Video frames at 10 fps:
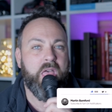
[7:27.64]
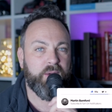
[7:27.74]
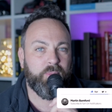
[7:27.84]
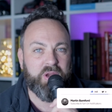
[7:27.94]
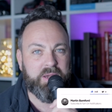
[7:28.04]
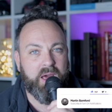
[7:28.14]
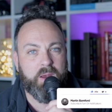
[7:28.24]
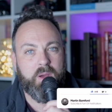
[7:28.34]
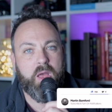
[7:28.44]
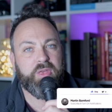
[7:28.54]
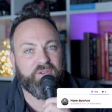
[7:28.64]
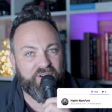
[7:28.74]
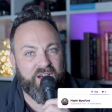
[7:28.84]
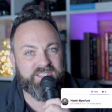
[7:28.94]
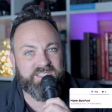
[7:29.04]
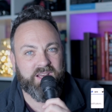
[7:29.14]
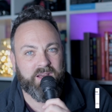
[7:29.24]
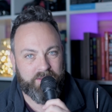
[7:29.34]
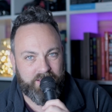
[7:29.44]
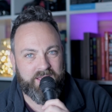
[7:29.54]
the more you know, the
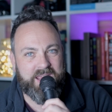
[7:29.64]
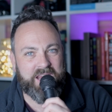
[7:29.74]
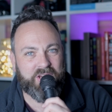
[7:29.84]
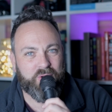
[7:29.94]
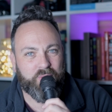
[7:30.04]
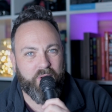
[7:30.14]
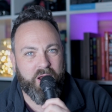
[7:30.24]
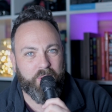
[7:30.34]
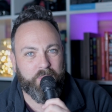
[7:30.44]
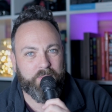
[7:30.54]
faster it can grow.